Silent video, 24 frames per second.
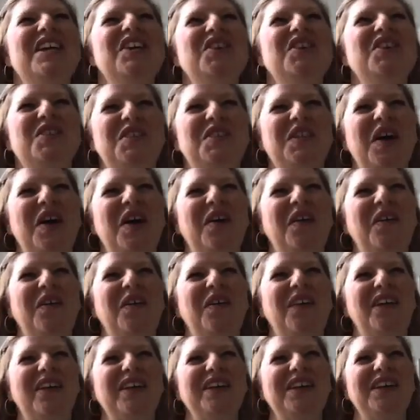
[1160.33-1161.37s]

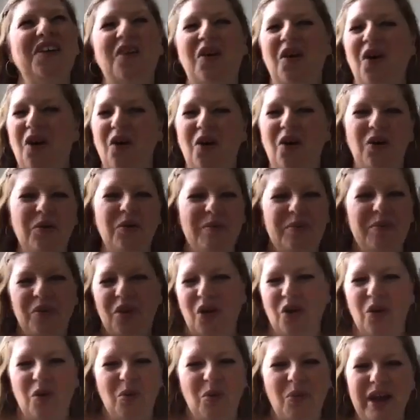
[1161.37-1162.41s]
So, you know,
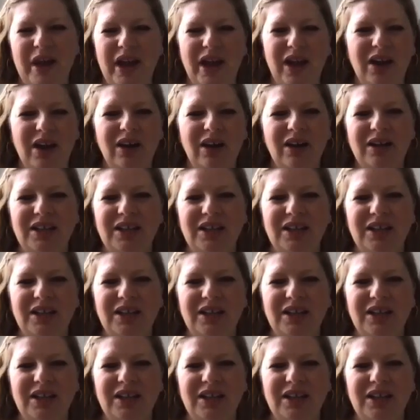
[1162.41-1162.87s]
homeware,